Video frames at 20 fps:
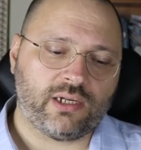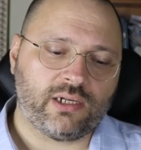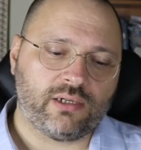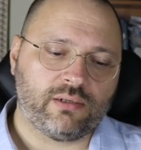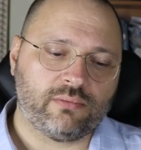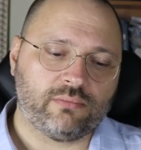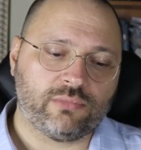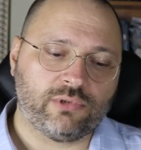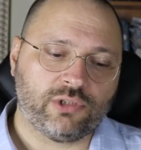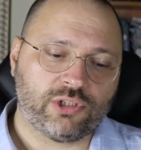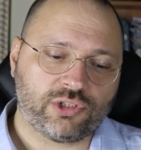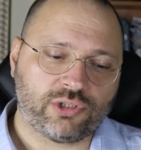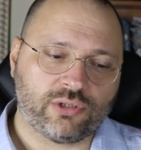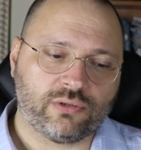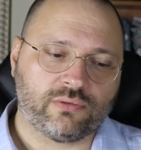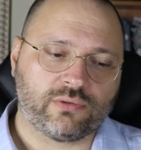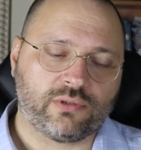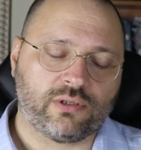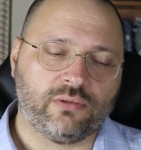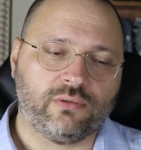Um,
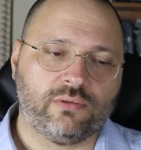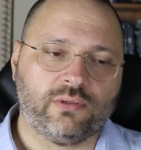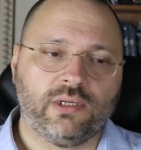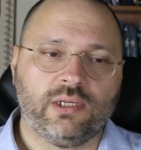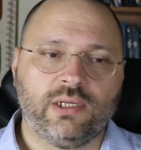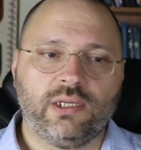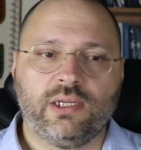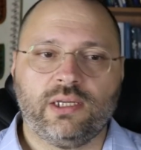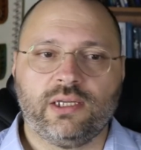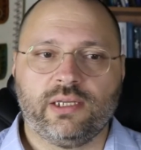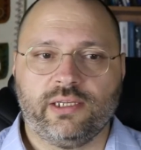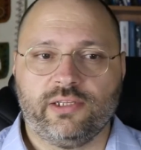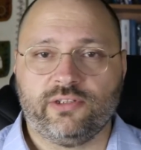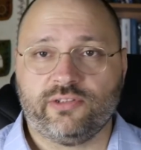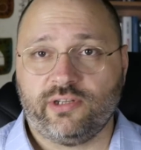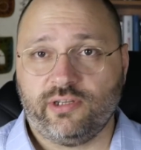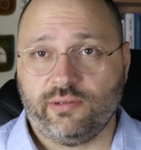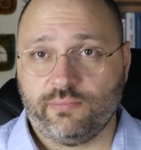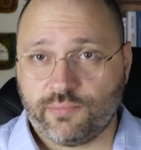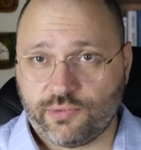Blashovko
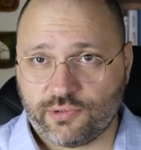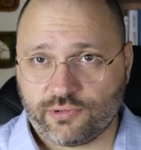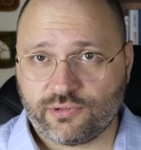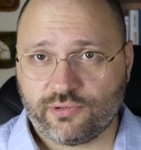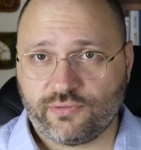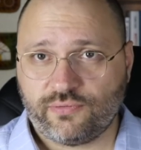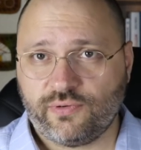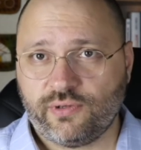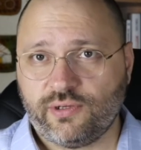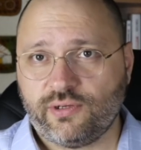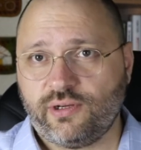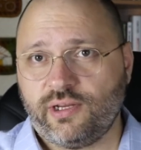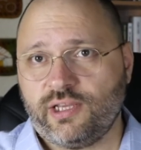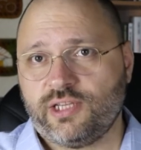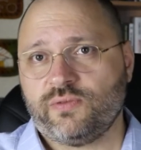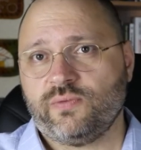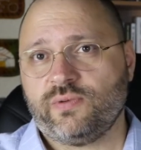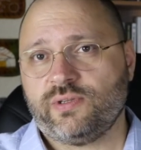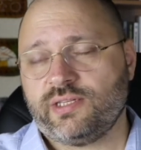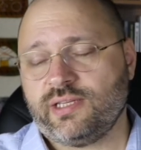is an important figure,
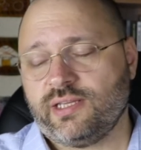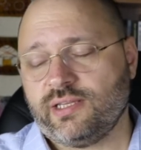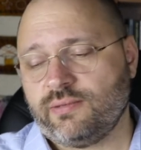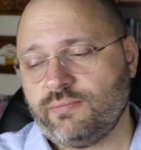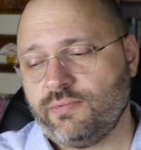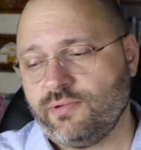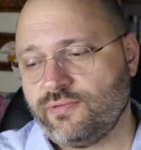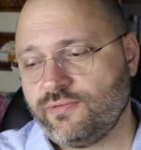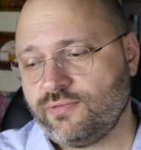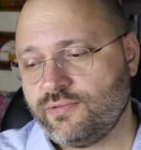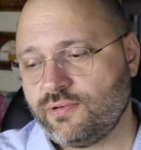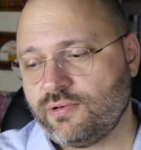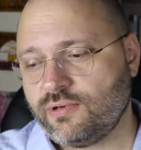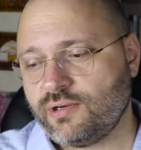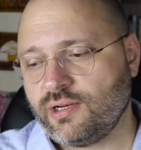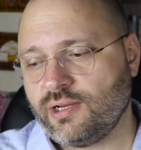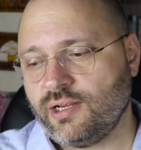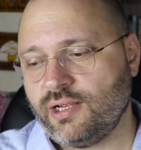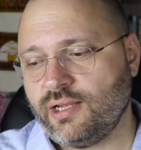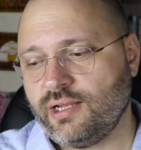as we said
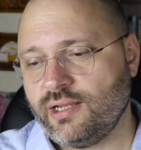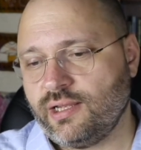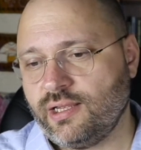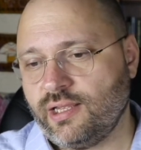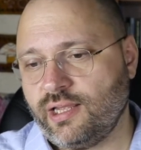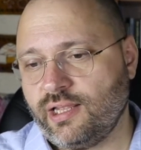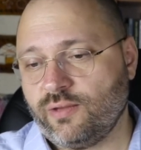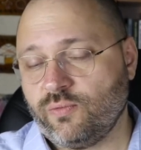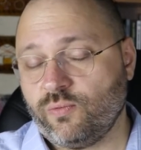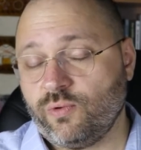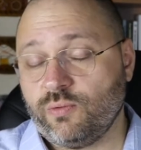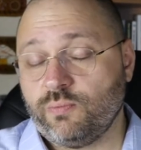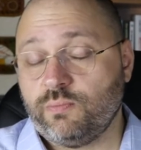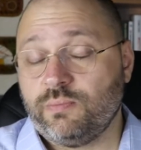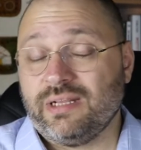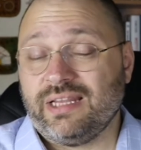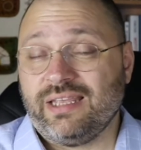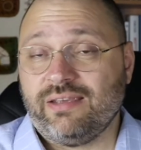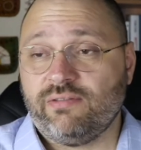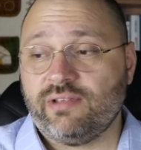before, uh, and we
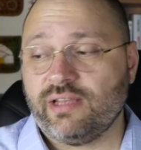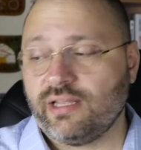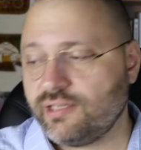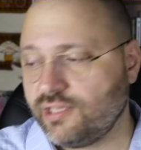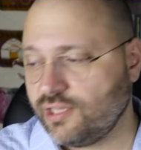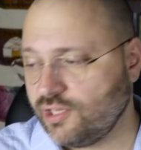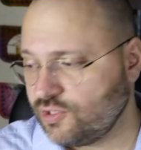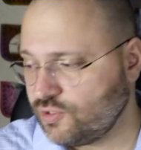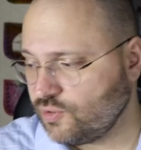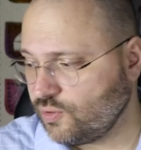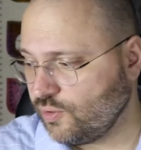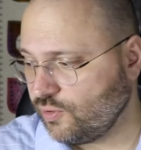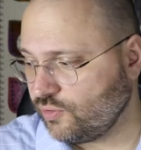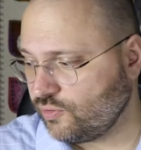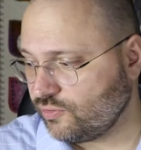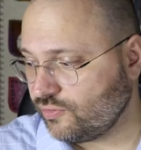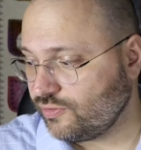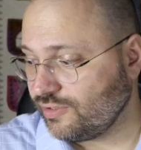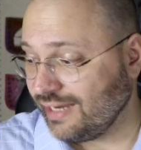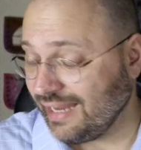believe that he is
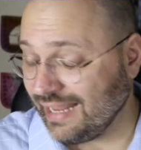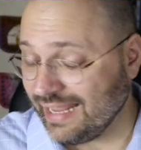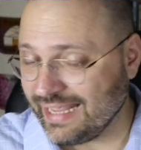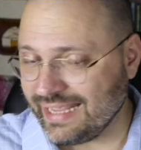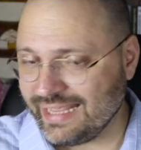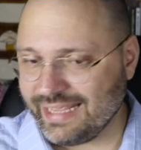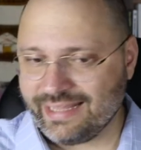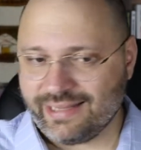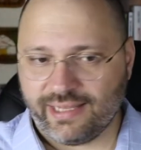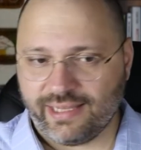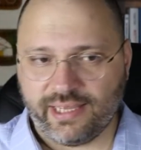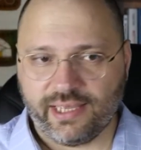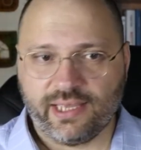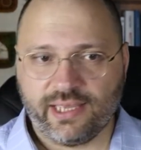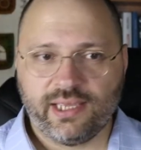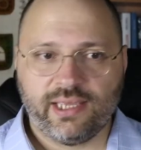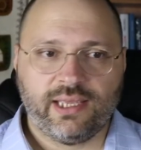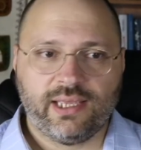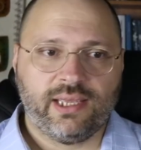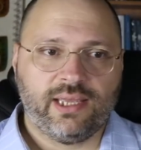going to
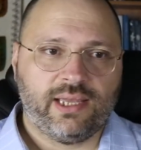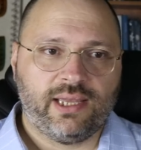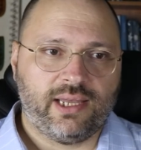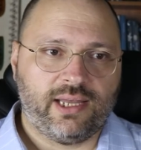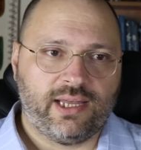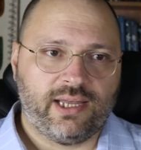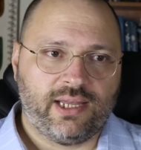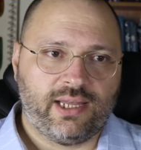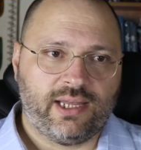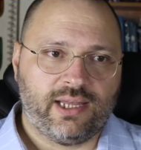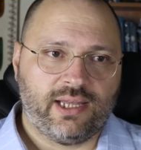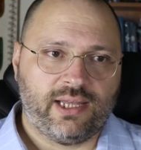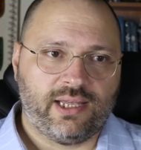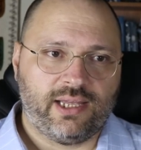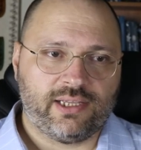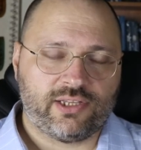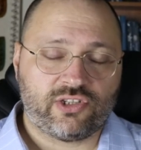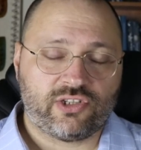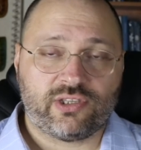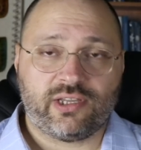really
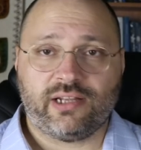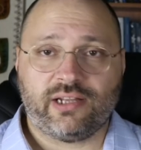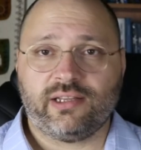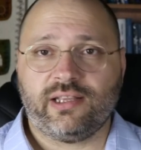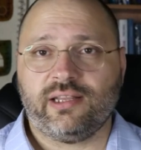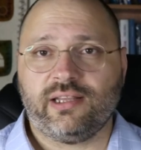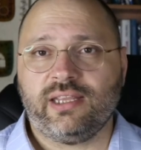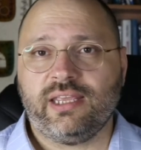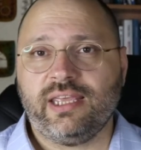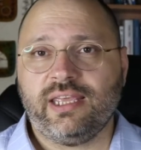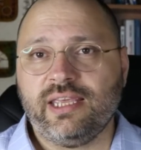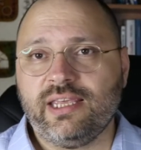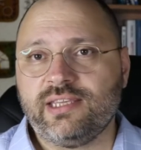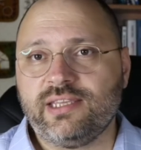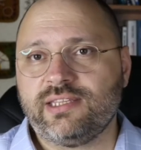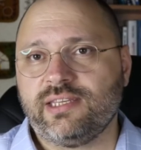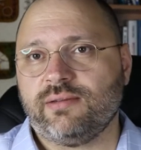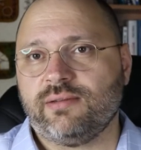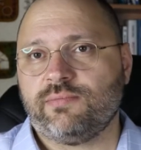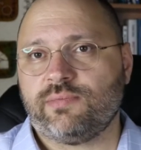uh, start an
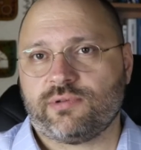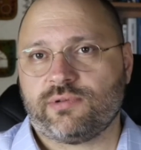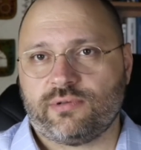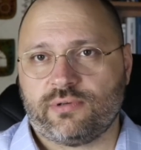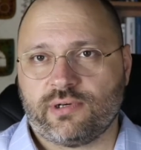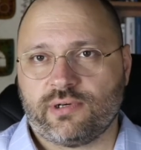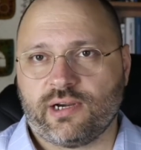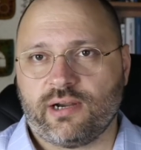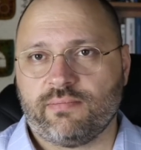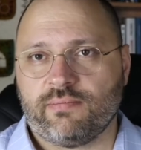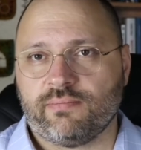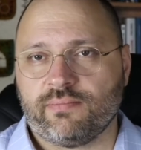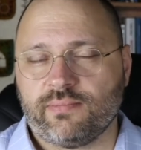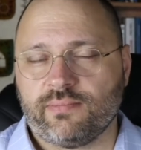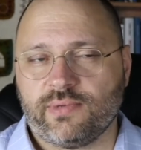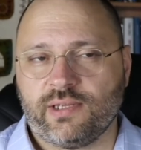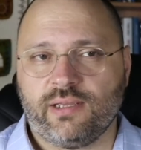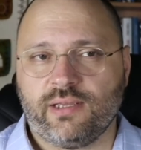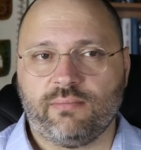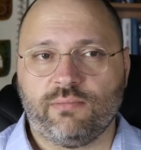easing program,
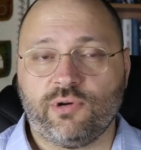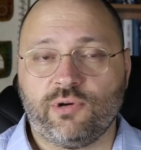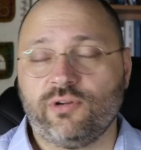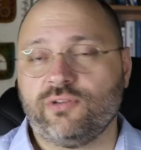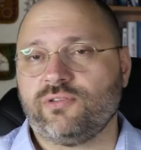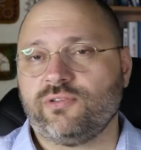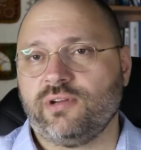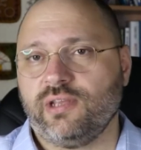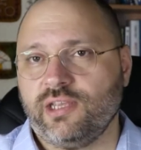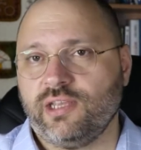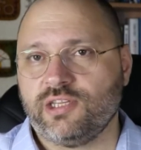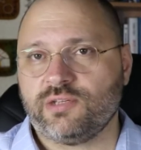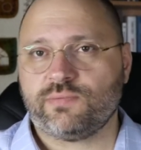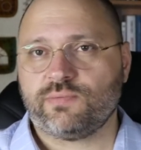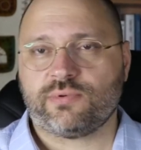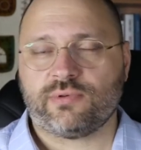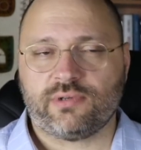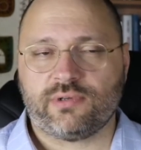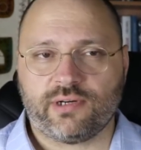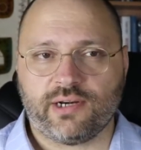a monetary
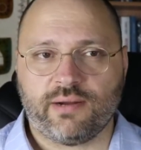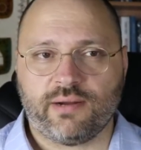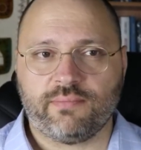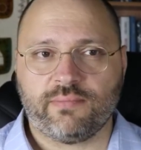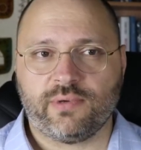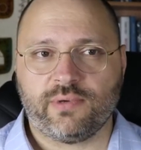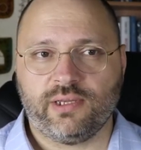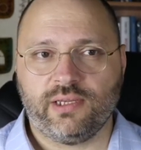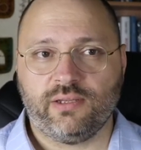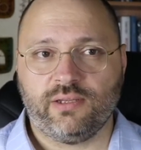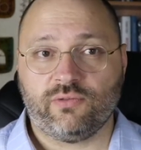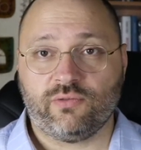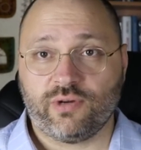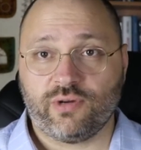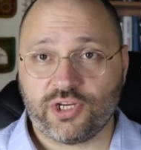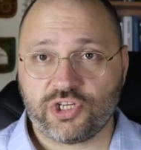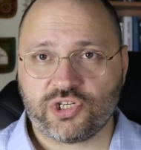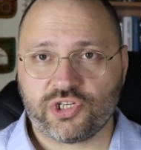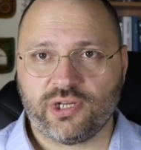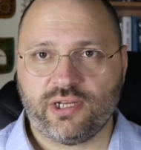ease program in
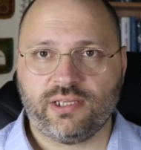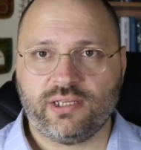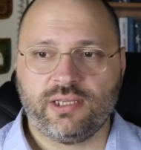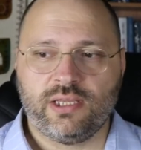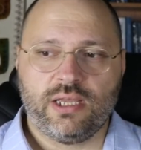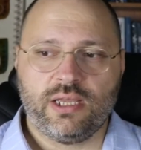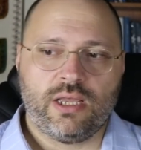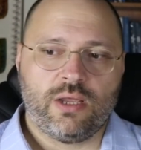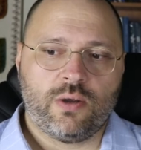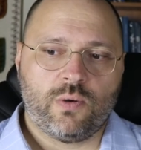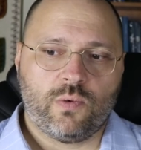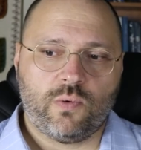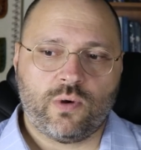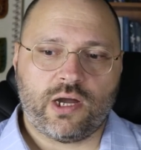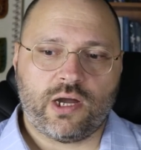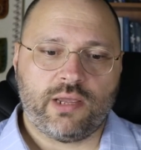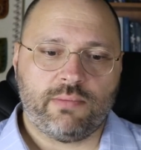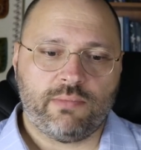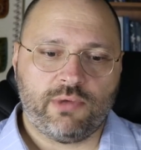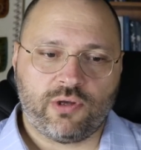Russia.
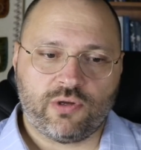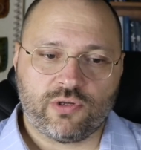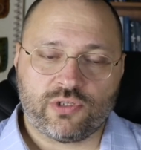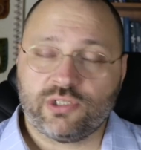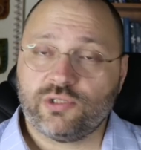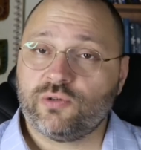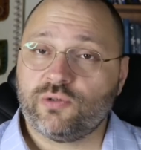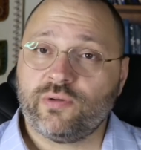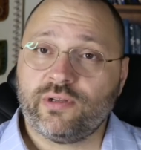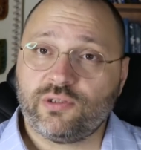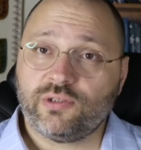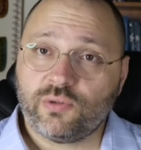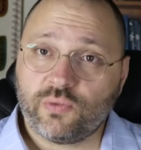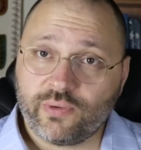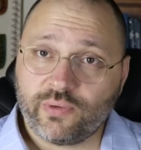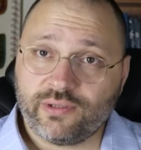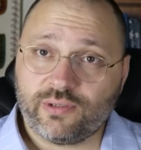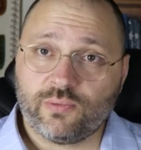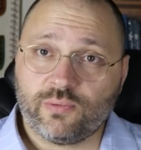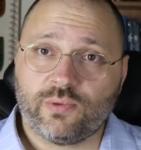Why? Because in
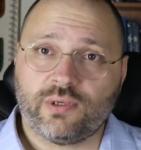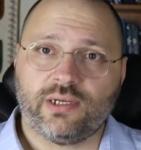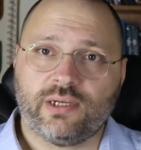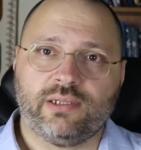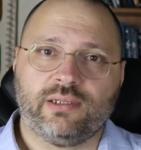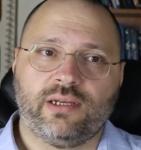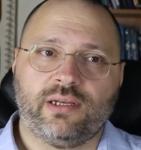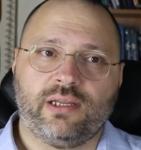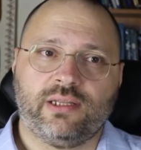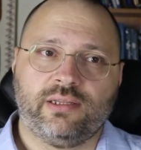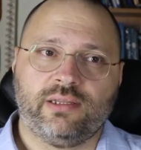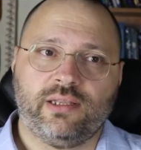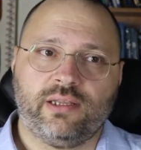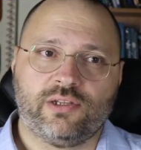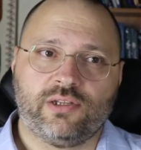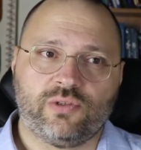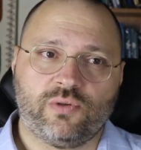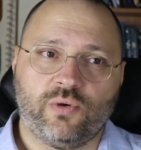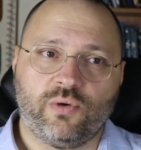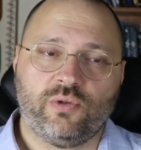2021, and
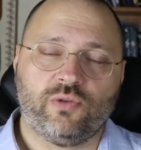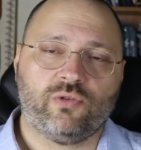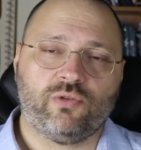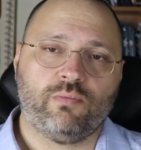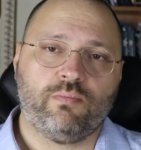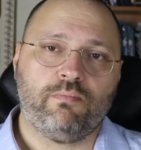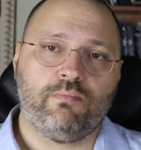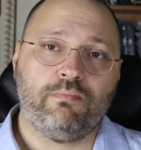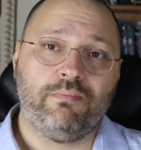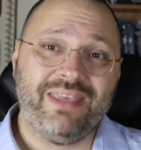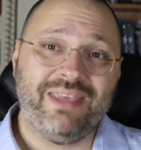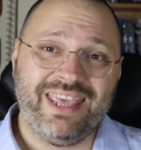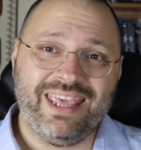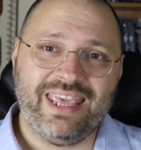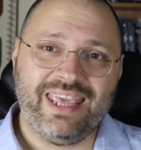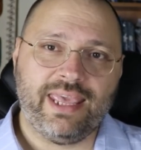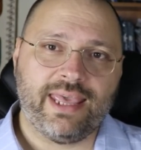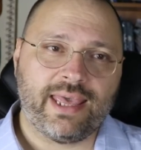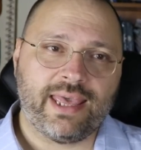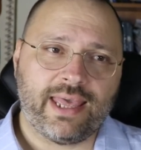there is going to
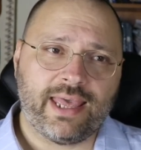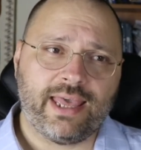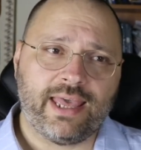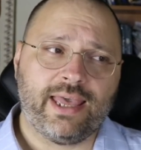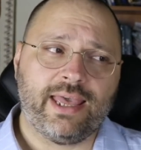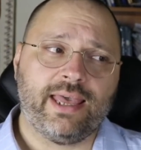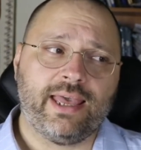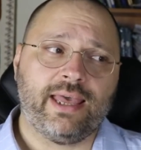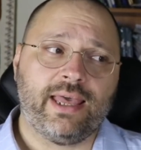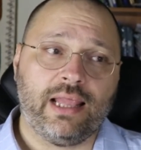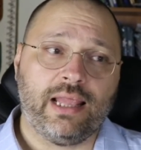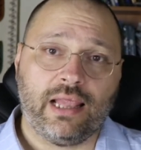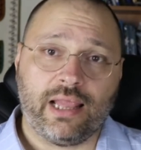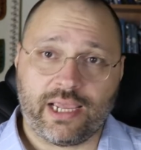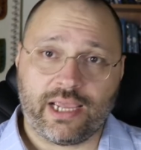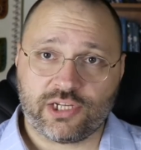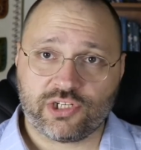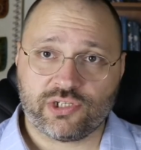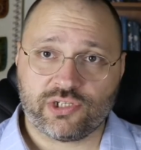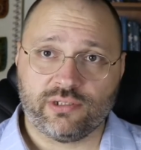be uh,
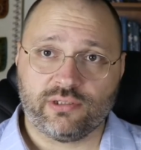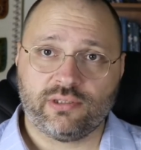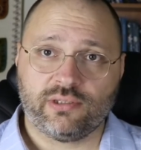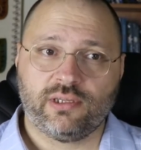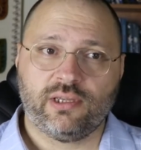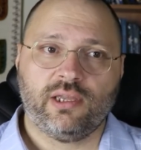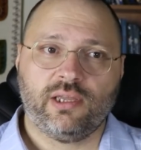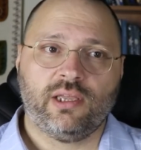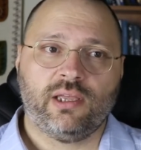election.